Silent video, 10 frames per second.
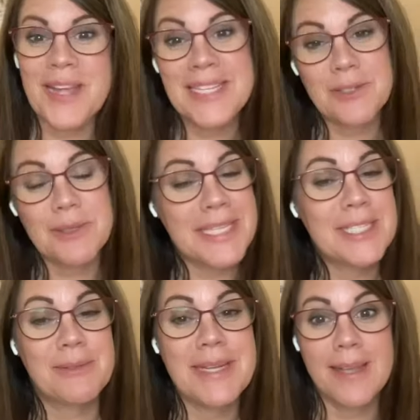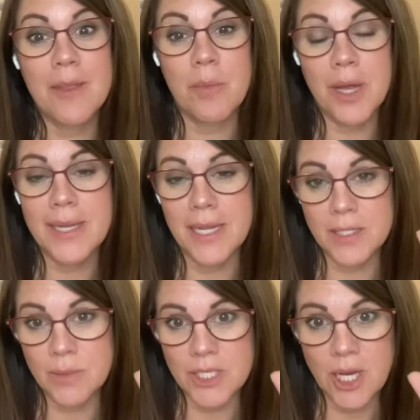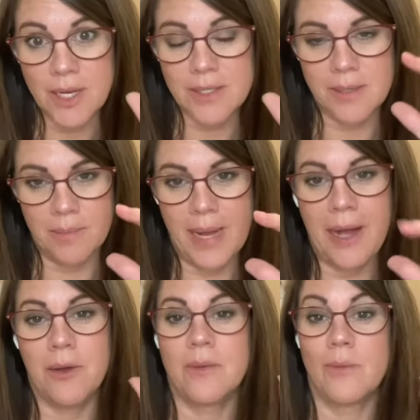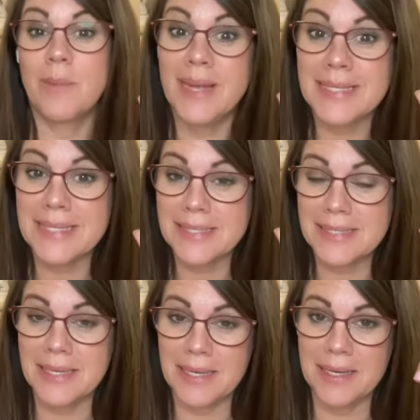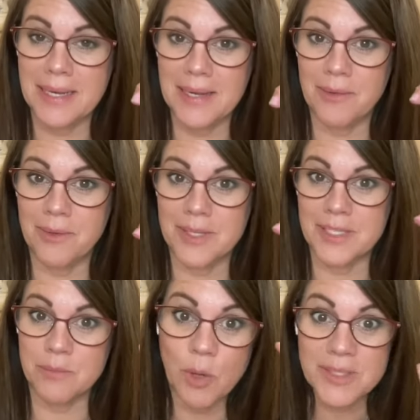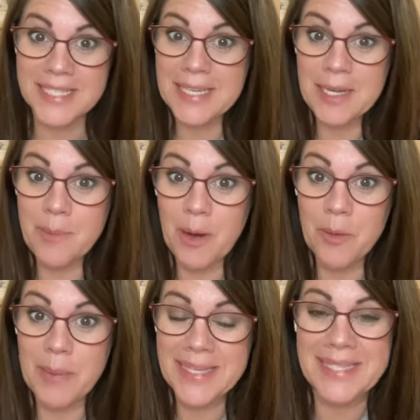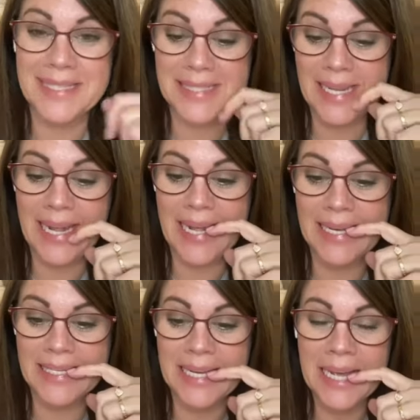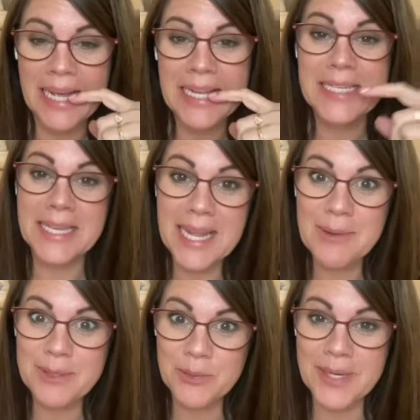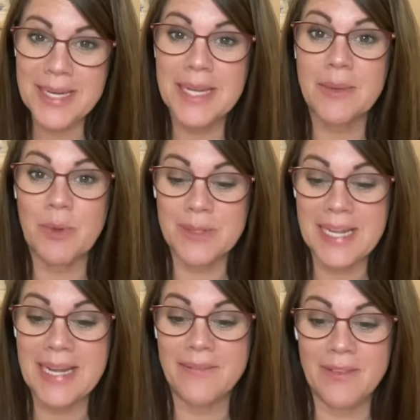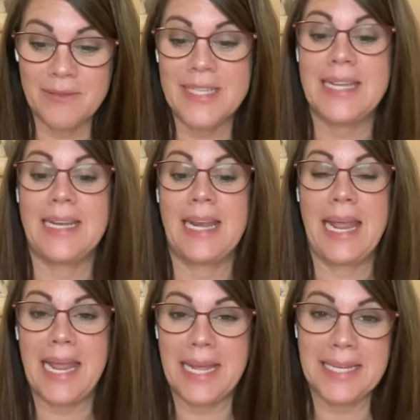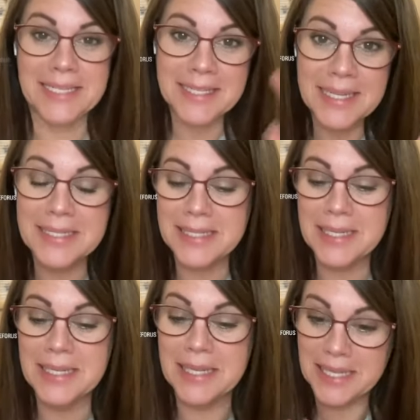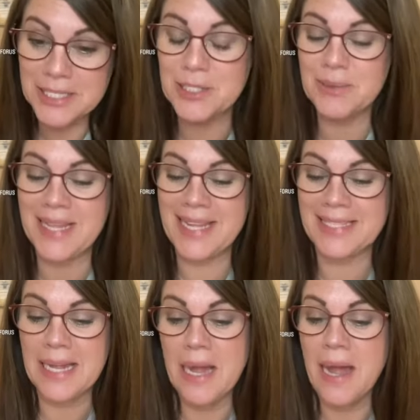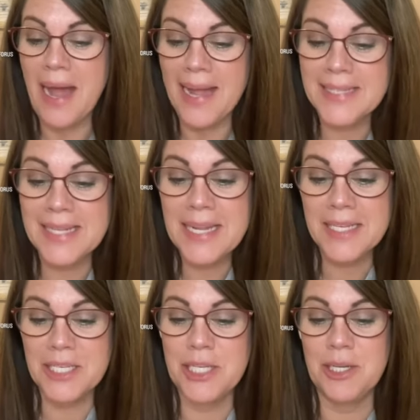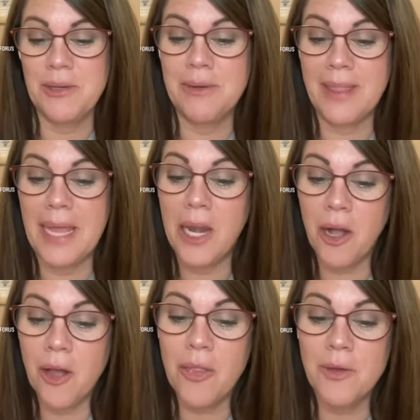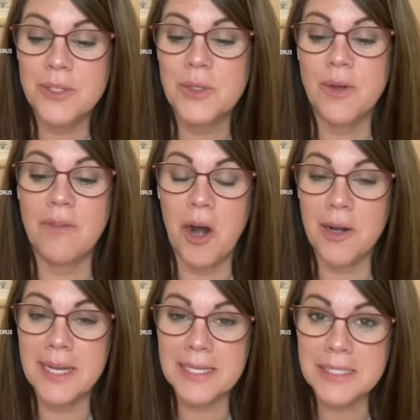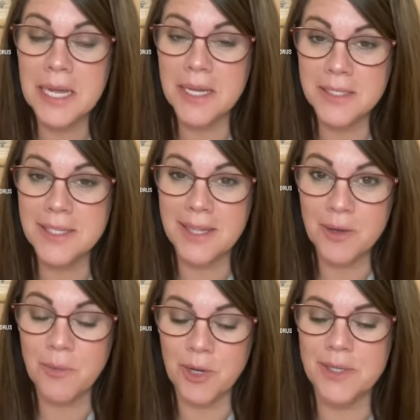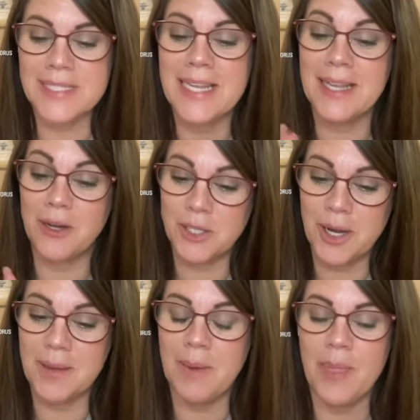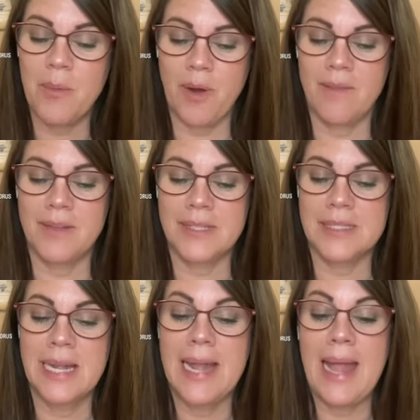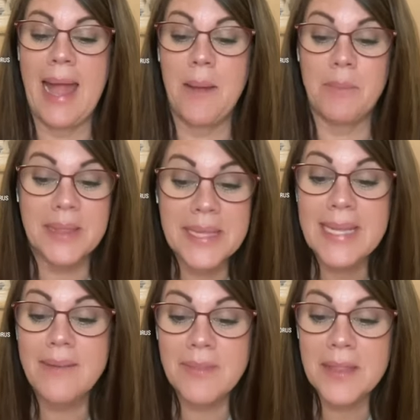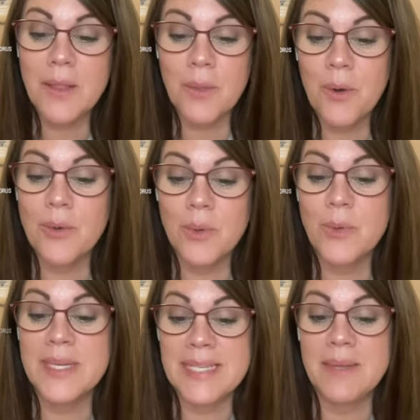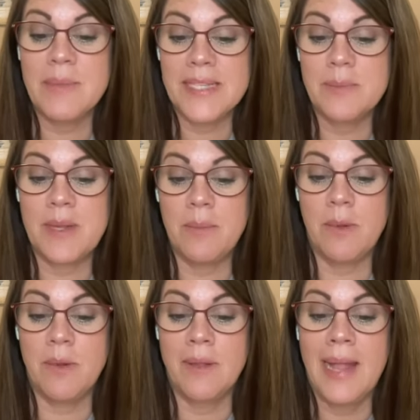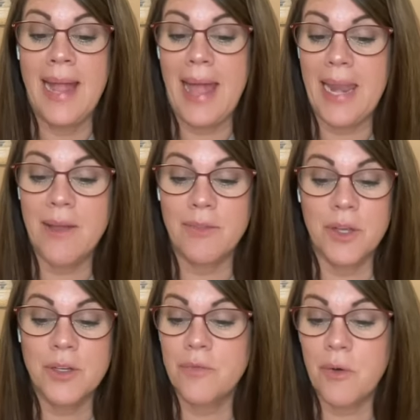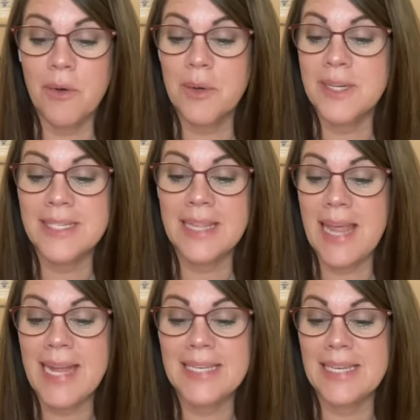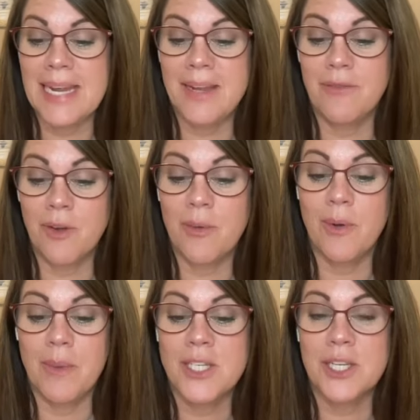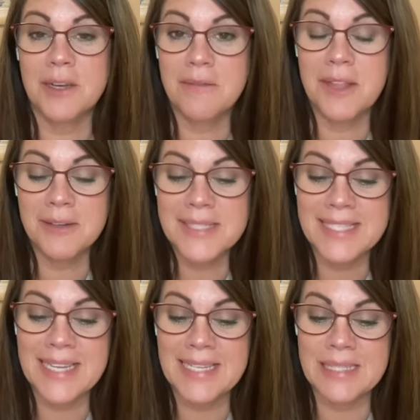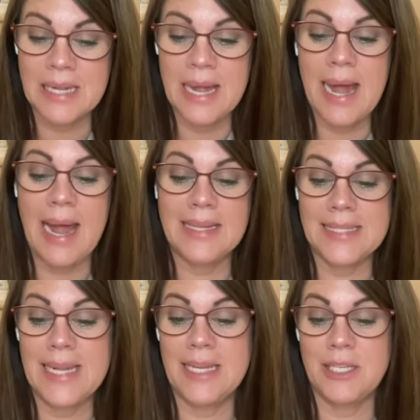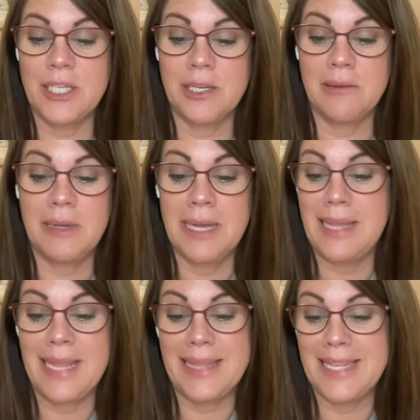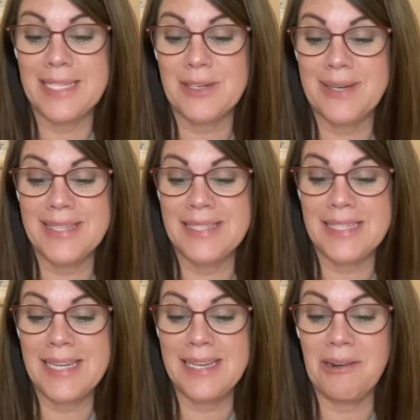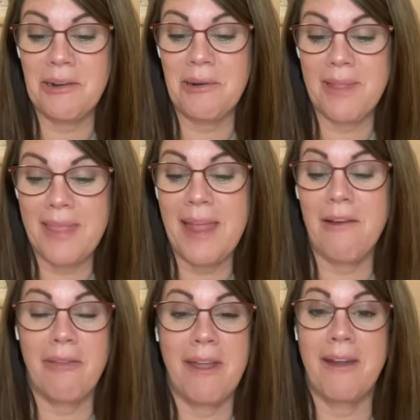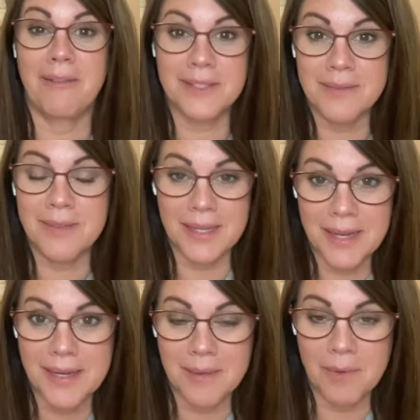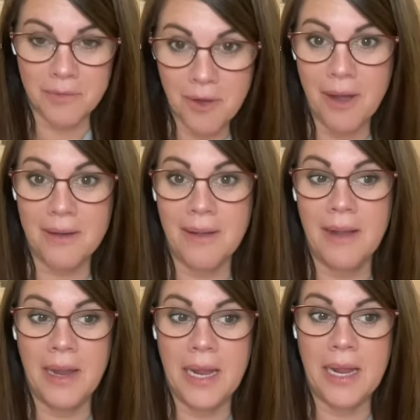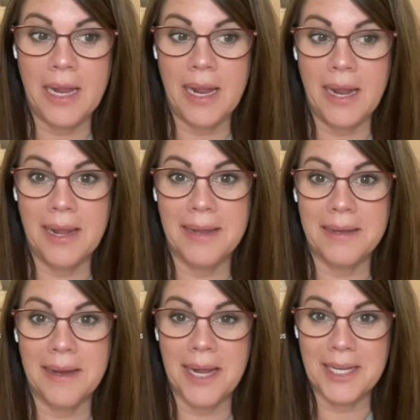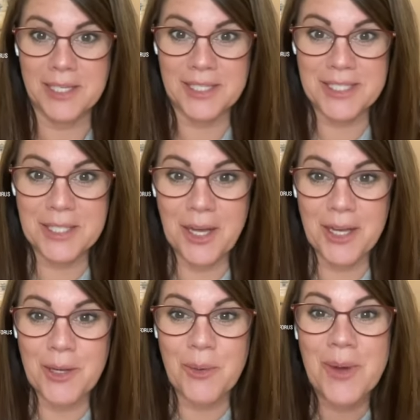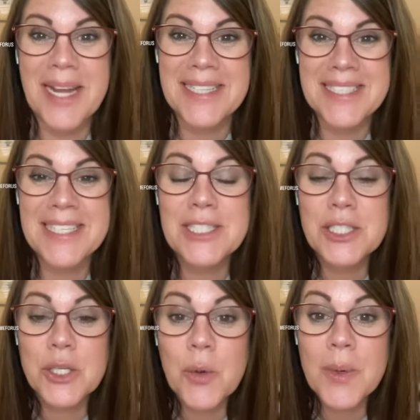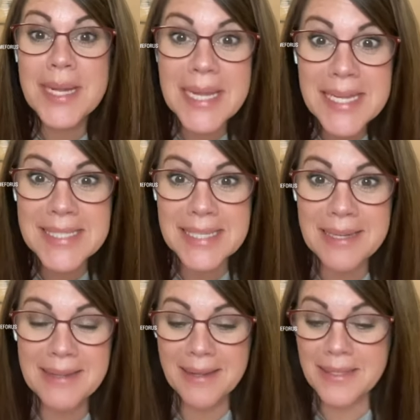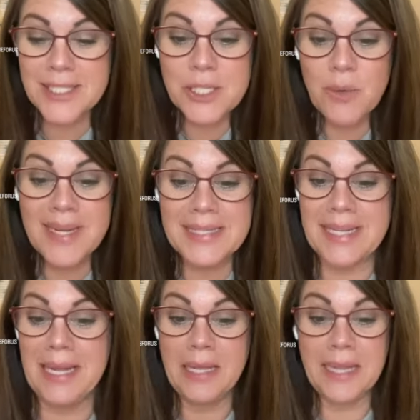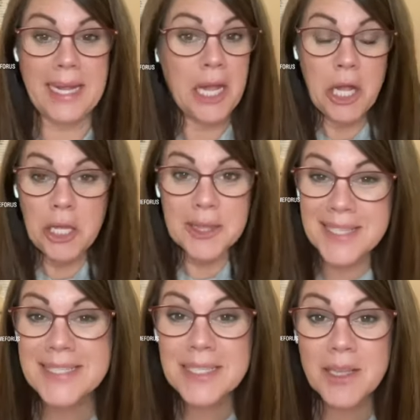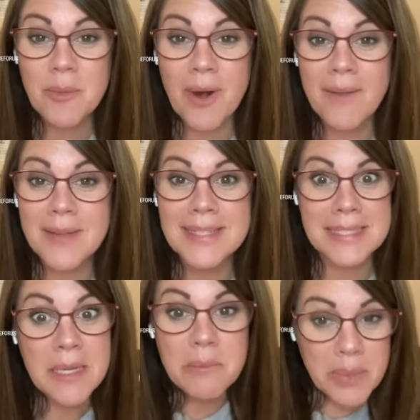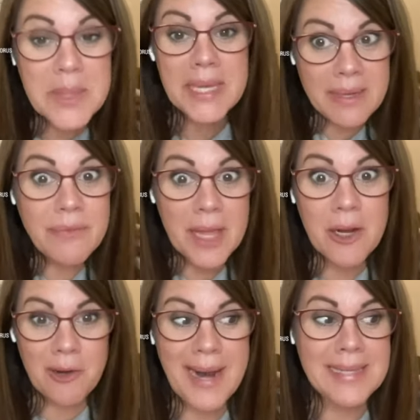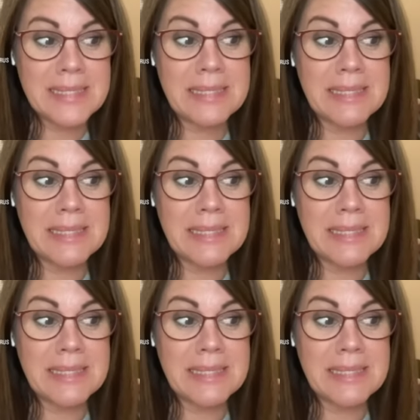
so this week in the podcast, we talked about repentance, and it was mostly about repentance. And today I was reading in Mosiah 15, and it said these two things I say unto you that all those who have hearkened unto their words, and they're talking about the prophets, and believed that the Lord would redeem his people, and have looked forward to that day for a remission of their sins, I say unto you that these are his seed, or they are the heirs of the kingdom of God. I just thought, you guys, it's so easy. It's so easy. Like, listen to the prophets, believe that Christ